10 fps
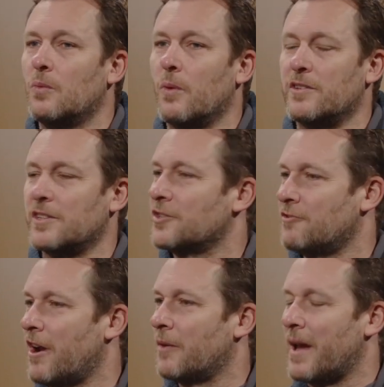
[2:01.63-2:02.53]
Whereas in
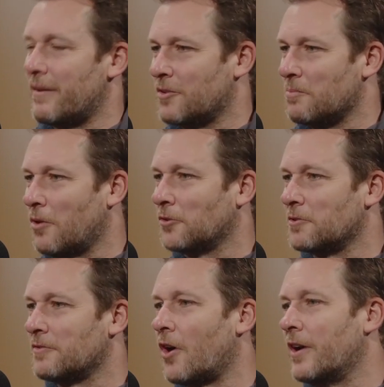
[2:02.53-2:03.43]
Australia, we have
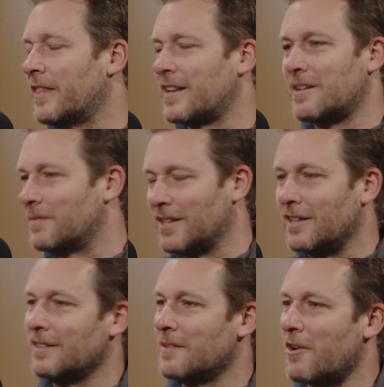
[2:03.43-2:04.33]
compulsory voting. That's something
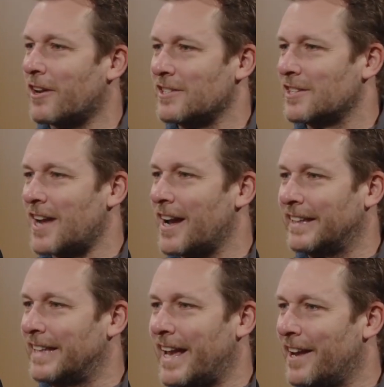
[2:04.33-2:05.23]
that Americans just can't
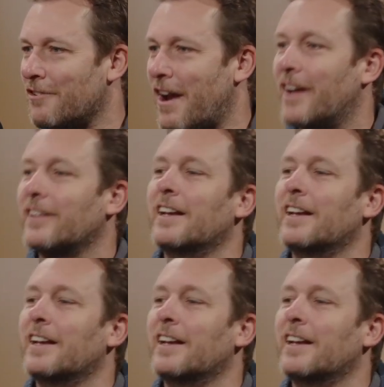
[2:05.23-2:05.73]
get their head around.